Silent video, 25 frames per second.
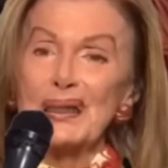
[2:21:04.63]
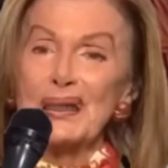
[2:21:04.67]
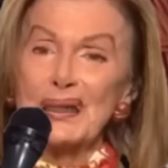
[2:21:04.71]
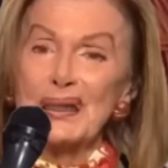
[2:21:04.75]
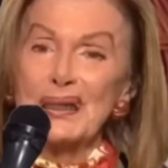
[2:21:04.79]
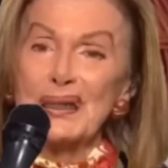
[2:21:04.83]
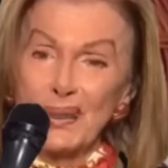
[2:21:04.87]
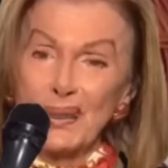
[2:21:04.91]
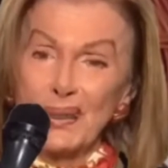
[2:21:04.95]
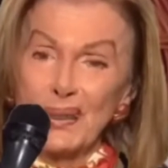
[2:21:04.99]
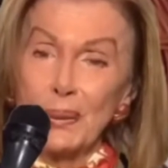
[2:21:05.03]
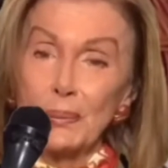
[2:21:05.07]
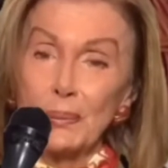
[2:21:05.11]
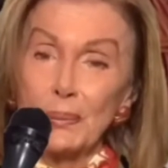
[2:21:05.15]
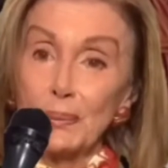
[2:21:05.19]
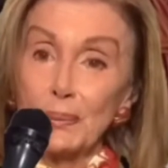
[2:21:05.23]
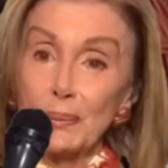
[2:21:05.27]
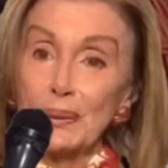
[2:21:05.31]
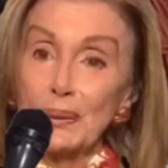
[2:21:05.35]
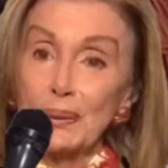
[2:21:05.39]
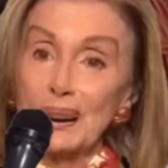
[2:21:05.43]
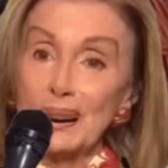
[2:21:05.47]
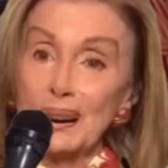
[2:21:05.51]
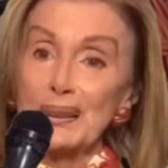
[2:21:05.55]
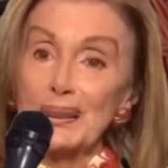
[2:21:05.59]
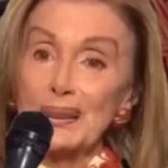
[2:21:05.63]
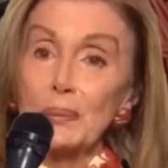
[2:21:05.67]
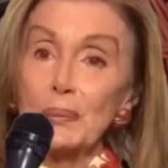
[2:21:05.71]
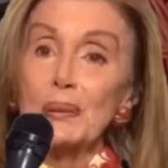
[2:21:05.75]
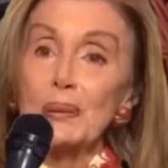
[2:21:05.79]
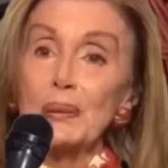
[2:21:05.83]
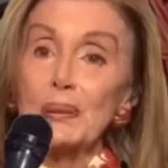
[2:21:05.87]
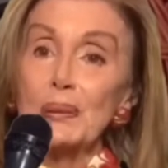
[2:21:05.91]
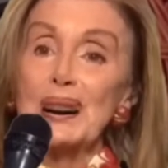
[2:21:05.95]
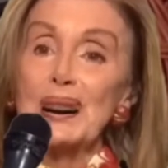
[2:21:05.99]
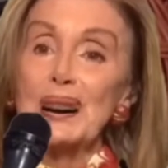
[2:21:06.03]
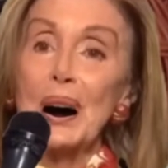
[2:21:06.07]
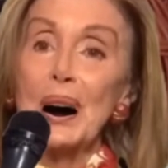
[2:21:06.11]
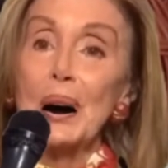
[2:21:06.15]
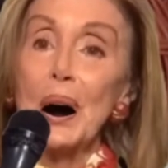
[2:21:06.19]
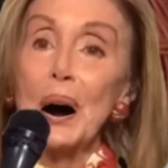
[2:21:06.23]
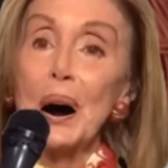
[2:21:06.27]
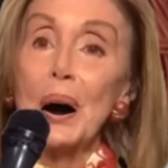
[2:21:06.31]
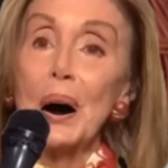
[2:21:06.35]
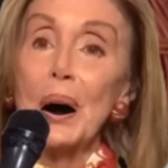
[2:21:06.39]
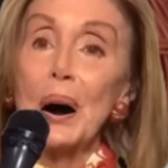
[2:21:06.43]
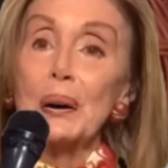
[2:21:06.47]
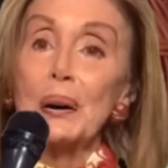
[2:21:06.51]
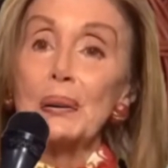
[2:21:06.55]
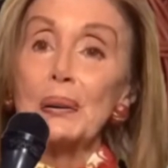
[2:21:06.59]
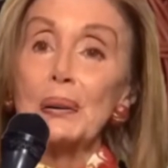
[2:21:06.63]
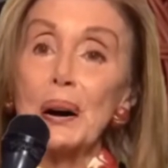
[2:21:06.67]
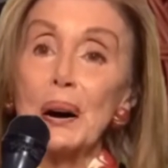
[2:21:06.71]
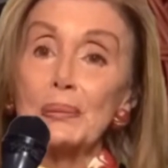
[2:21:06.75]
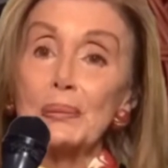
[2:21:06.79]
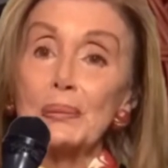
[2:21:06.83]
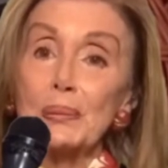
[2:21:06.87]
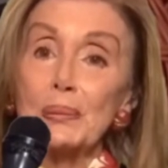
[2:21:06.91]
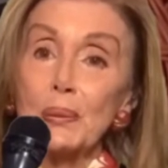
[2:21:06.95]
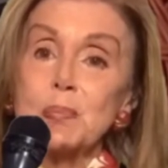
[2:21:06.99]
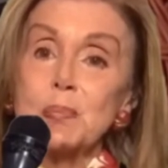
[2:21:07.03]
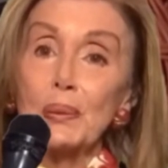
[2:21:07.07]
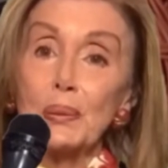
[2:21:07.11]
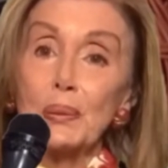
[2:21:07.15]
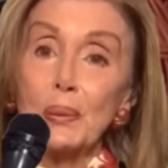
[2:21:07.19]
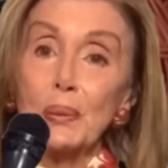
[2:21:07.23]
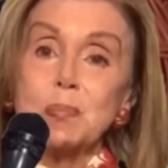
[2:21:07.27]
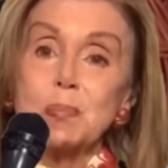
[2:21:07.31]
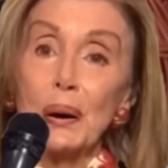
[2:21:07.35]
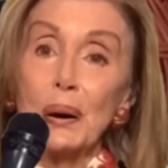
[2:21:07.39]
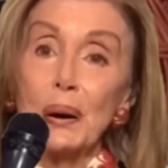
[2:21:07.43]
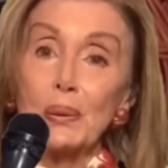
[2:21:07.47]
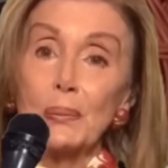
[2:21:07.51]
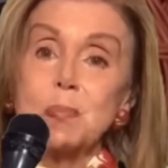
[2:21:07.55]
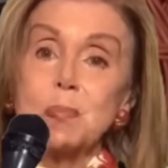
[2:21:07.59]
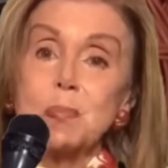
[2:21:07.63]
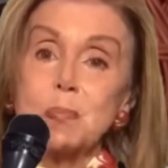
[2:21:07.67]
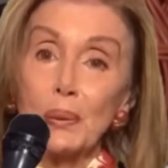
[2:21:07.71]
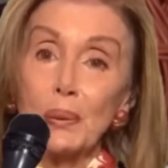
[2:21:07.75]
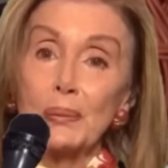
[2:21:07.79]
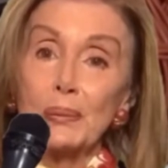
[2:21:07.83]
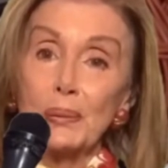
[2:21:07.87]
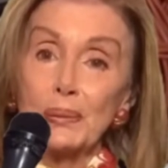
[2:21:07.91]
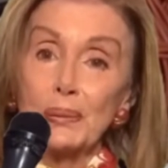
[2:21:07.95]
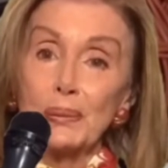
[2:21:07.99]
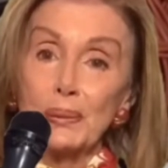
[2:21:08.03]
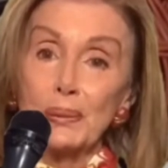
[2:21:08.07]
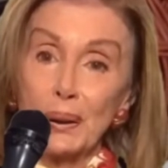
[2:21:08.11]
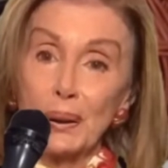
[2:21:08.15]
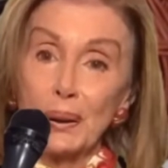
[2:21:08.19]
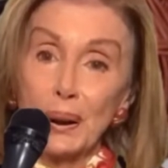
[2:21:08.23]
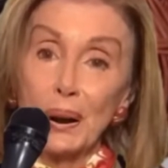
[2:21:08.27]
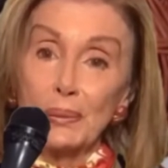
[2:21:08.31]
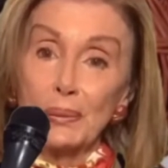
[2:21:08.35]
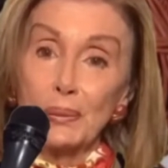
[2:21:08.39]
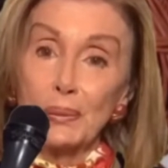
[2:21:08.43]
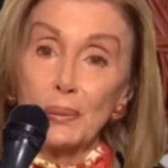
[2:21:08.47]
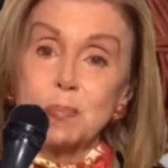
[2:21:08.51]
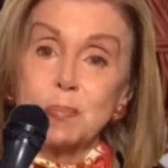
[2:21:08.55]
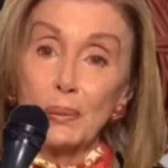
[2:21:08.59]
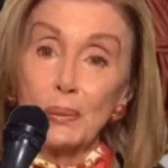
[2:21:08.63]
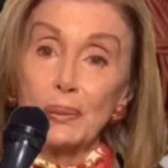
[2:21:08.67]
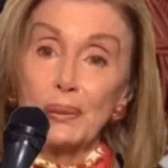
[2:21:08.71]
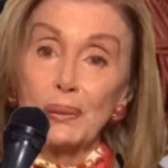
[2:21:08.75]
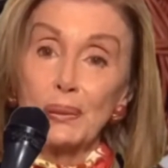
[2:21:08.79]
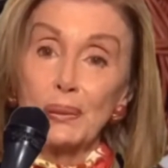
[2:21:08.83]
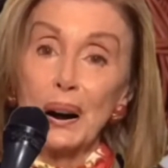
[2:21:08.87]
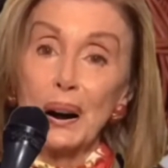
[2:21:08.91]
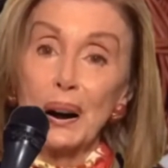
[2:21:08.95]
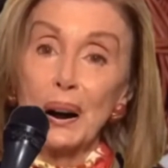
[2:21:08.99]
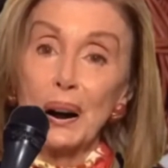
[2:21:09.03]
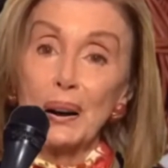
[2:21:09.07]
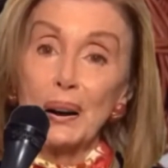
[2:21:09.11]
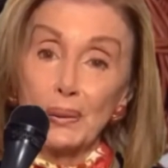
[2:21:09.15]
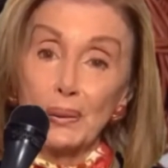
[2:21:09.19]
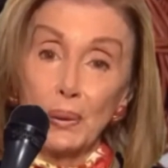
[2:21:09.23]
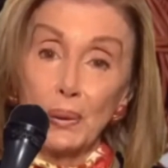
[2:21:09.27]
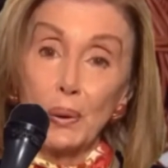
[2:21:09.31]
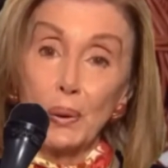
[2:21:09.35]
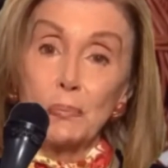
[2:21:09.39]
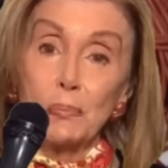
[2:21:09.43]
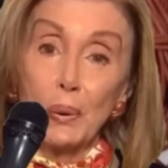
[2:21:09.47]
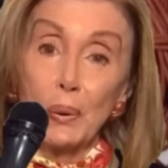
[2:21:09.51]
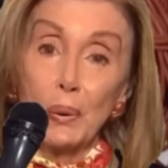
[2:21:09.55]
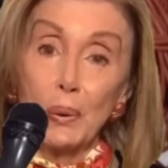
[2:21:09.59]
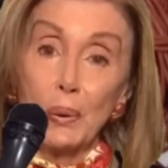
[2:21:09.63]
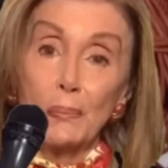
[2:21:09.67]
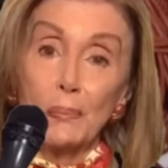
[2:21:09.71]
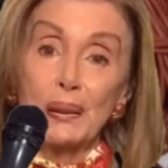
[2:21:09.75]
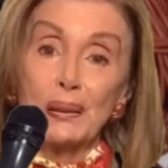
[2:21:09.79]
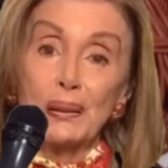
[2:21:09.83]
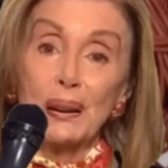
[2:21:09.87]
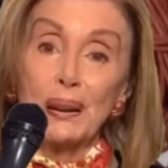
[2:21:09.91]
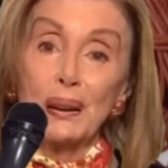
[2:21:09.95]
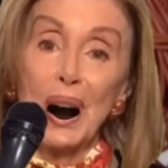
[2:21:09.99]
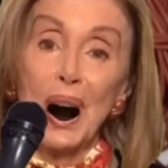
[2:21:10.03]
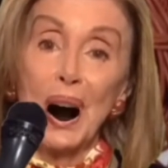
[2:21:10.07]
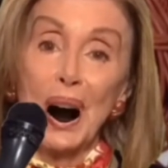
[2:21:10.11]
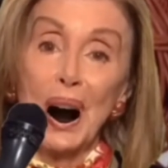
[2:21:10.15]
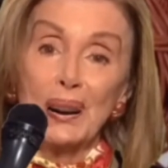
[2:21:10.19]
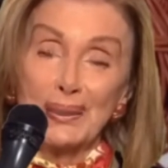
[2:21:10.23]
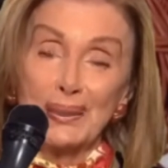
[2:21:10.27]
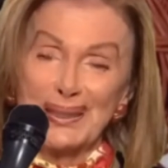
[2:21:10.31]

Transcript: So, so say, uh, kids, respect your parents, especially your mom and dad.